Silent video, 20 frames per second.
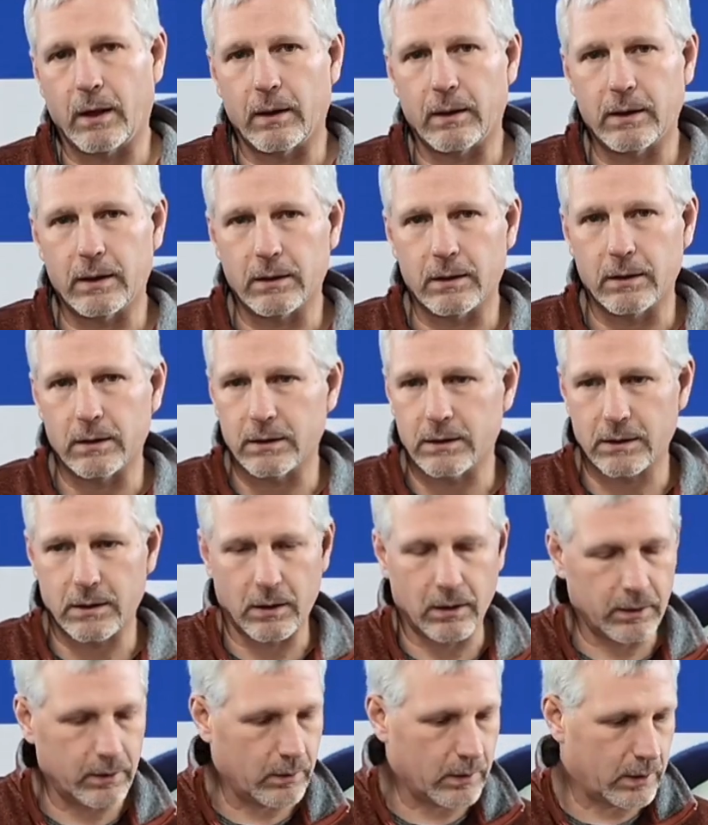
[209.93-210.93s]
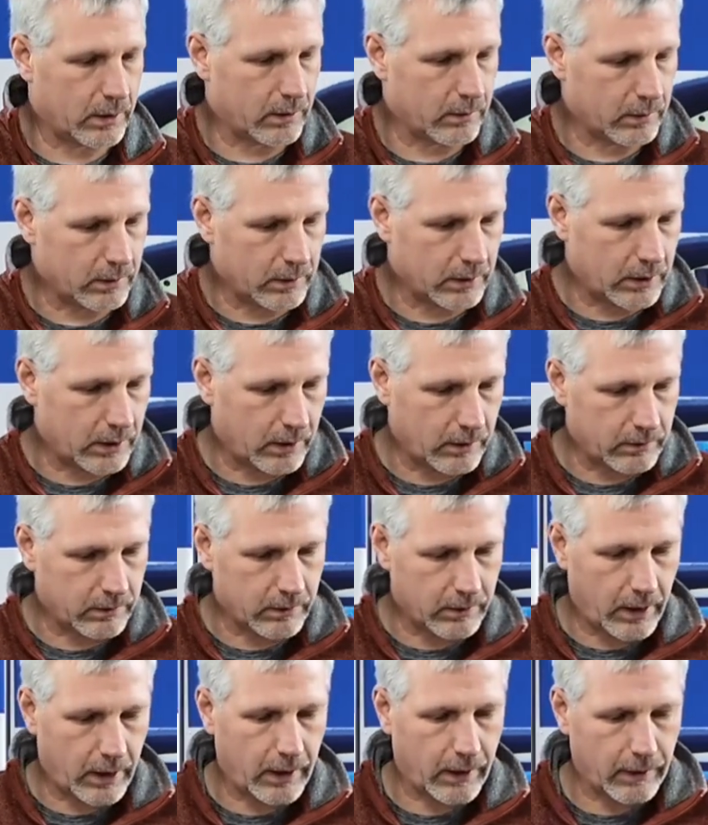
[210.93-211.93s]
I think that's all I wanted to really cover
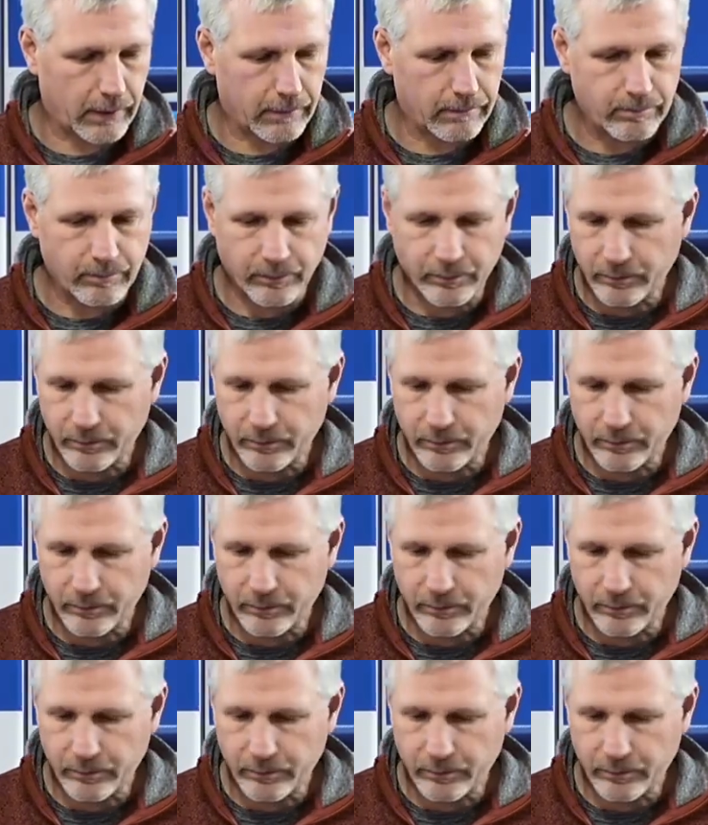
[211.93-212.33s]
there.